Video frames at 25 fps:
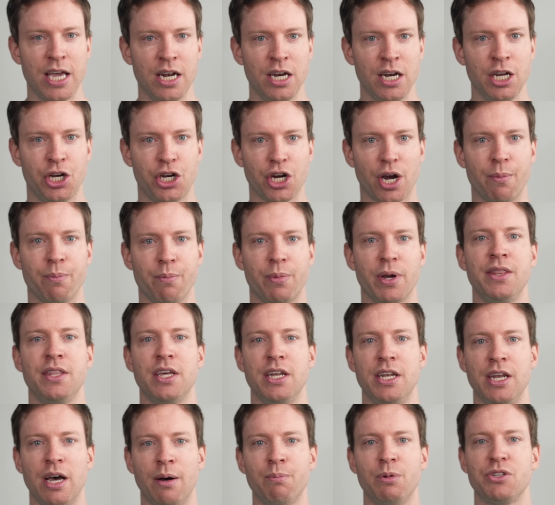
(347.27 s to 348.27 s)
any jump in
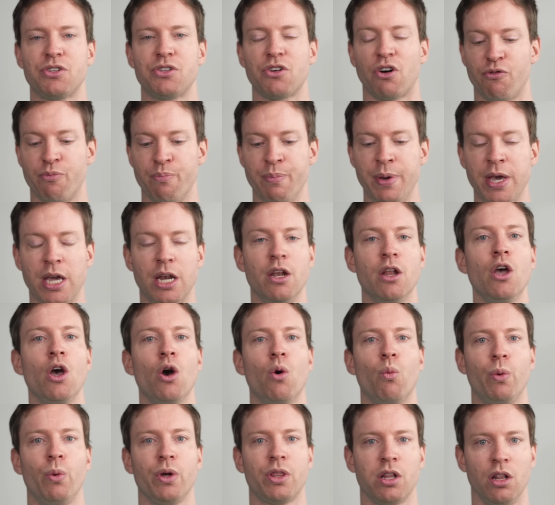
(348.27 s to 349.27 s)
the numbers of men
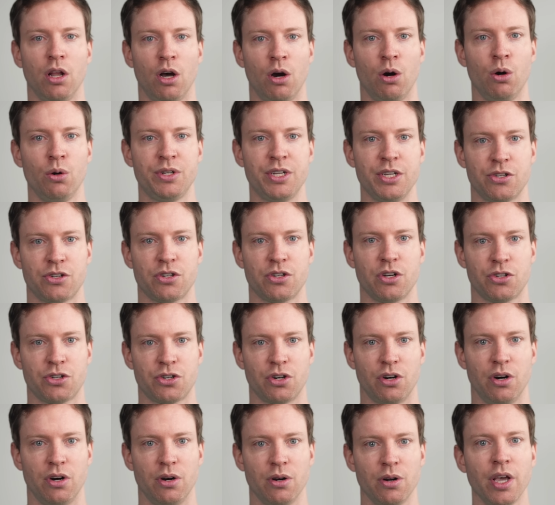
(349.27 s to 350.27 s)
with low
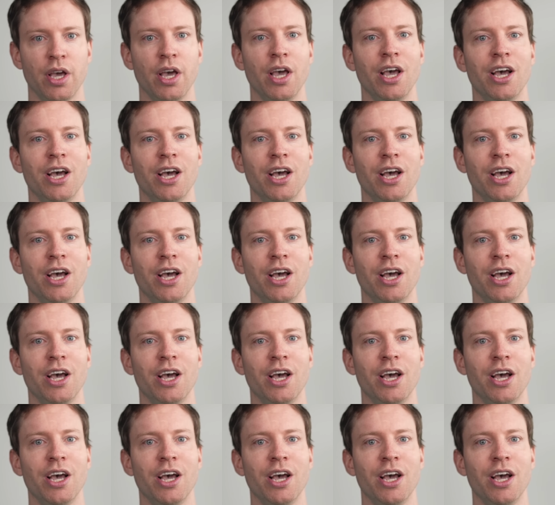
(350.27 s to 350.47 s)
testosterone.